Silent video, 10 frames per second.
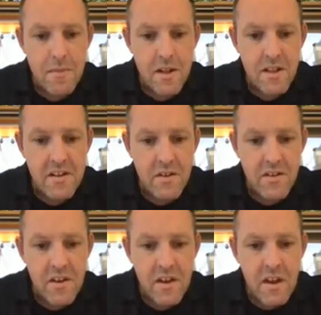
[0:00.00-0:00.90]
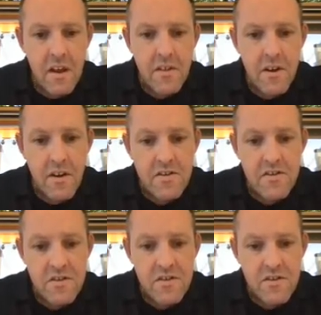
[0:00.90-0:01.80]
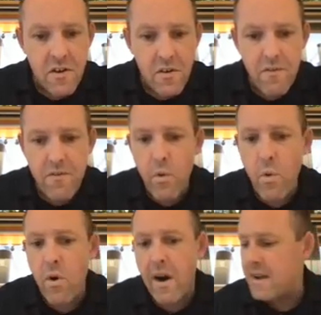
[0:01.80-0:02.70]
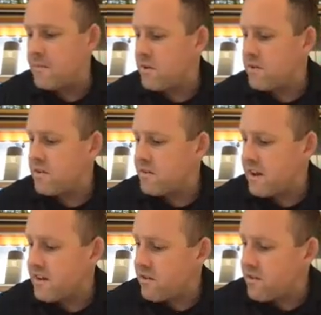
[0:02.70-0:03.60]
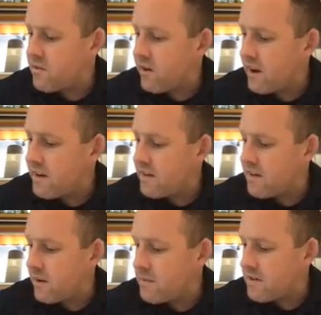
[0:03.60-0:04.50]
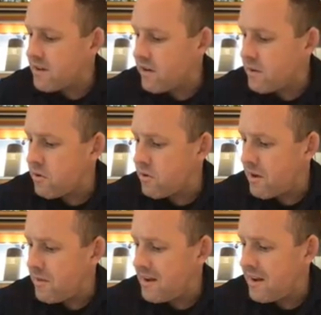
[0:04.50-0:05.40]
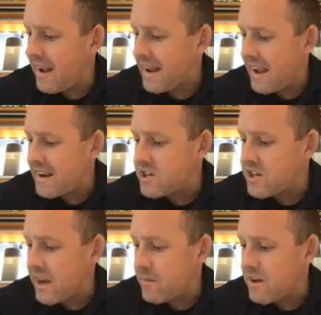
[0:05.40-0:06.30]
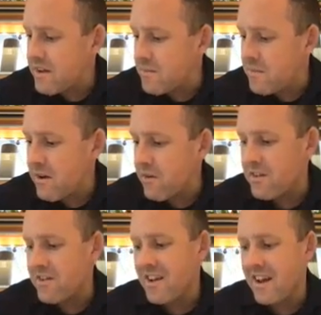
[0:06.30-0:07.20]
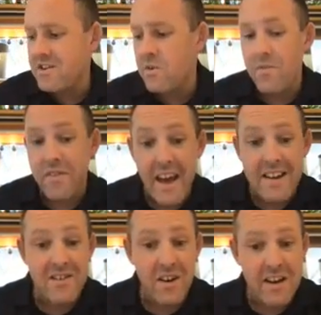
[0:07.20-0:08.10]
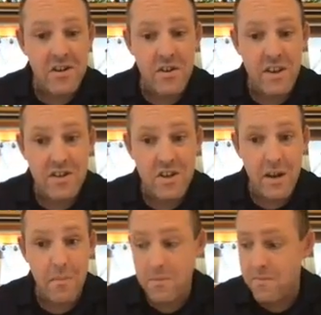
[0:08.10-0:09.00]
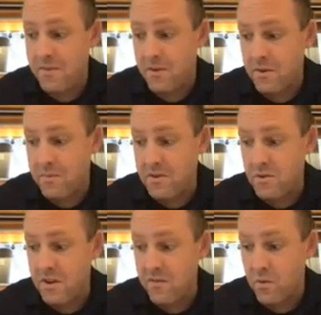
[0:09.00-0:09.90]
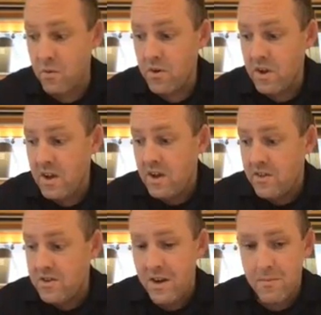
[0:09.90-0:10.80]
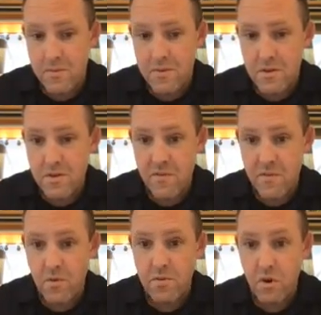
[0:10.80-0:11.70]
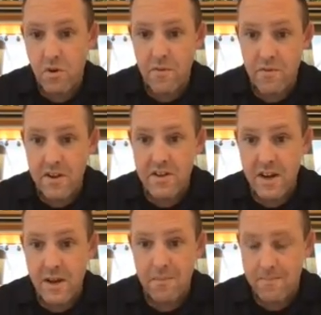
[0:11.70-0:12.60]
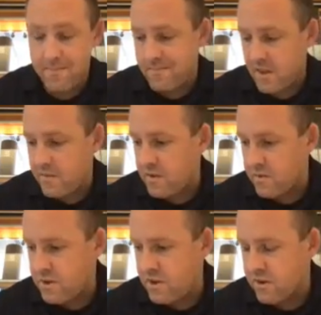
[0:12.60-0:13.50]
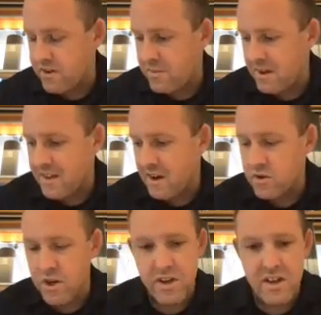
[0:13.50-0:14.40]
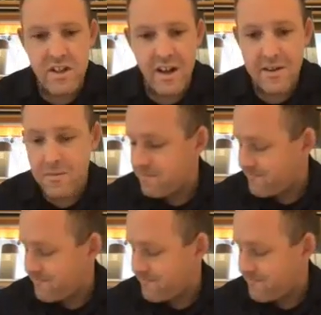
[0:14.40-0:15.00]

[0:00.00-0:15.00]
electrons. The oxygen's got 4 unbonded electrons around it, so I'm just going to put them in. Again, shape doesn't matter at this stage. That's not actually the shape that we'd be looking for. The shape we'd be looking for is more of a V shape. If you're curious about that, I'll show you in class.